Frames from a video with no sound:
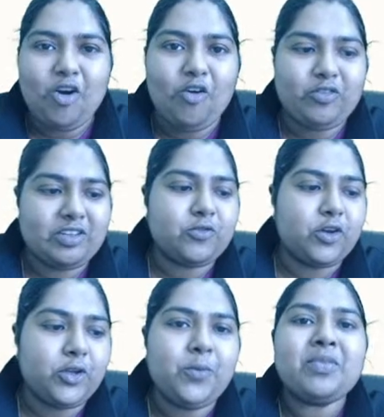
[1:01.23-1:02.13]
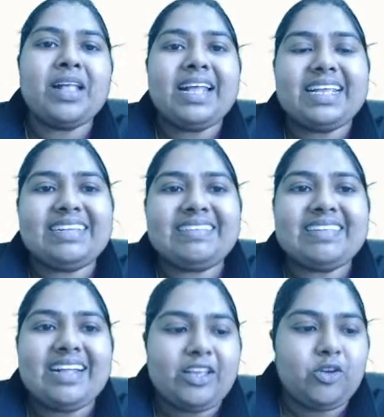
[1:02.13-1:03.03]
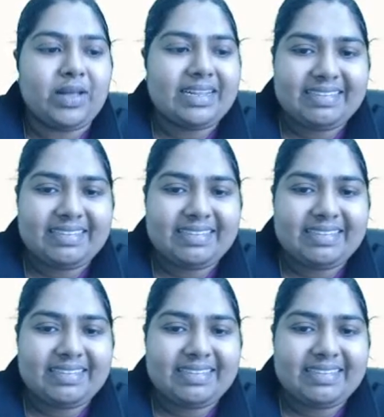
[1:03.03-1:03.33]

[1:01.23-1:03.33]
offers for you. Yes, you can